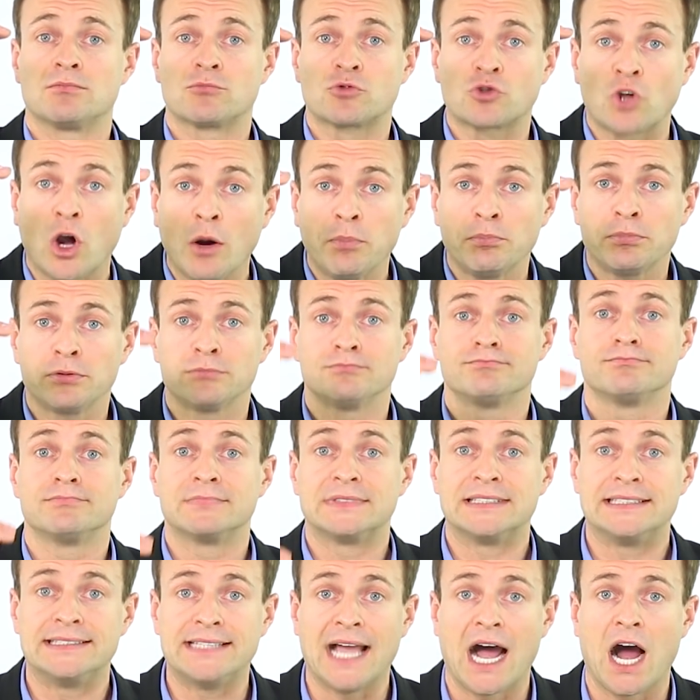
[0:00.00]

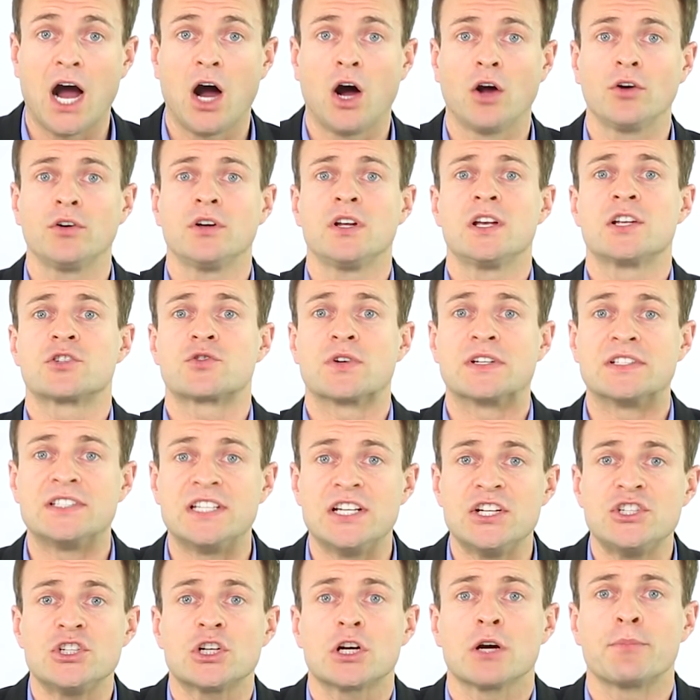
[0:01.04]
top-down
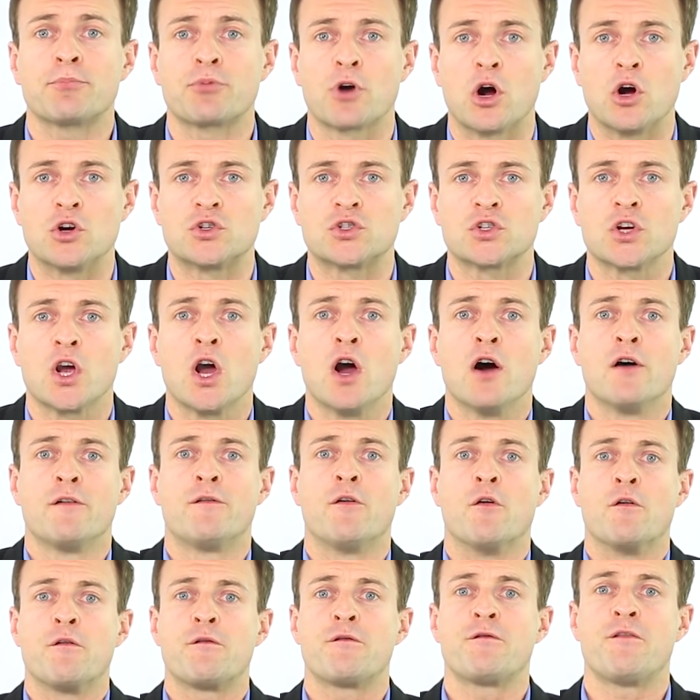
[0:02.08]
strategic approach
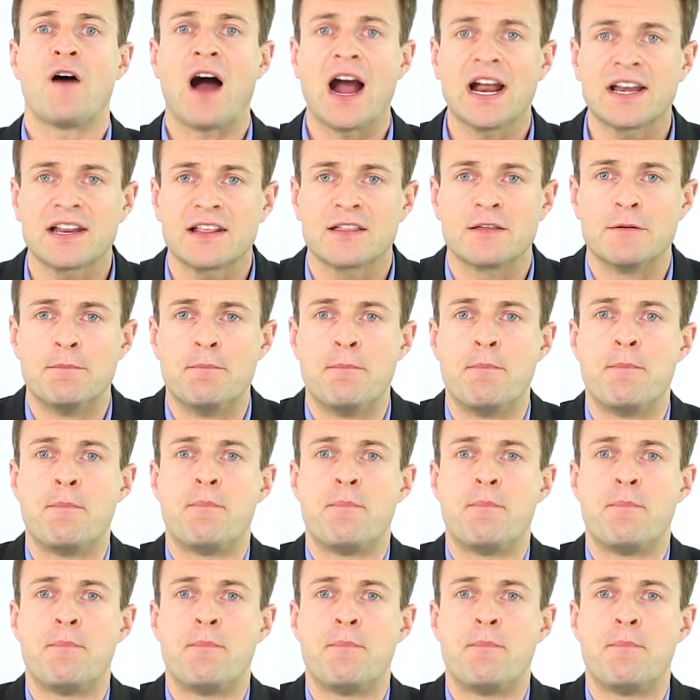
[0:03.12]
for finding the